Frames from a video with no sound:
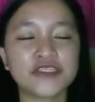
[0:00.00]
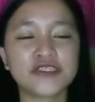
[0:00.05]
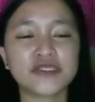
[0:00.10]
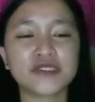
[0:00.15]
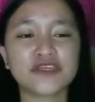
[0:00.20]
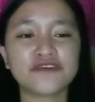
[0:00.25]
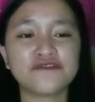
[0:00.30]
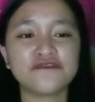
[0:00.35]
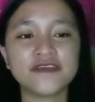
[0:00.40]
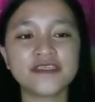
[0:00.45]

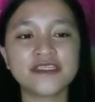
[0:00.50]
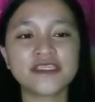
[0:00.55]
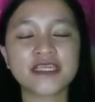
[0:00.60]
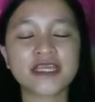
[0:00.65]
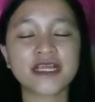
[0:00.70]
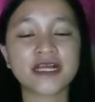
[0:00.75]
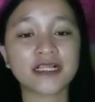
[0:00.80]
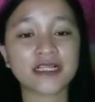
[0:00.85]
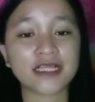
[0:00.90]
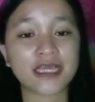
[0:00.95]
So the
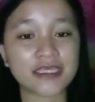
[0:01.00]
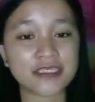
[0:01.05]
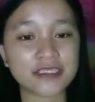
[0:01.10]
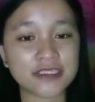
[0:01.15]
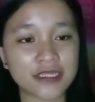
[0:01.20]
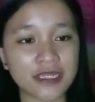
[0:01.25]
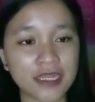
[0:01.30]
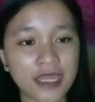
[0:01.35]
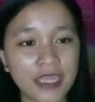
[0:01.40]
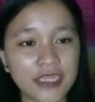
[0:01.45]
physical
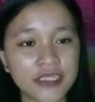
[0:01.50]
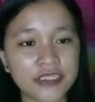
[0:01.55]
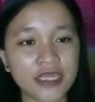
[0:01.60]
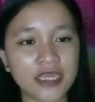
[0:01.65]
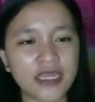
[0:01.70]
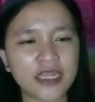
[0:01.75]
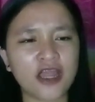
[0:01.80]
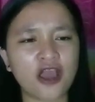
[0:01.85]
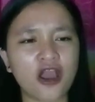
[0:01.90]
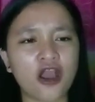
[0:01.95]

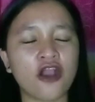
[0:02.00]
installation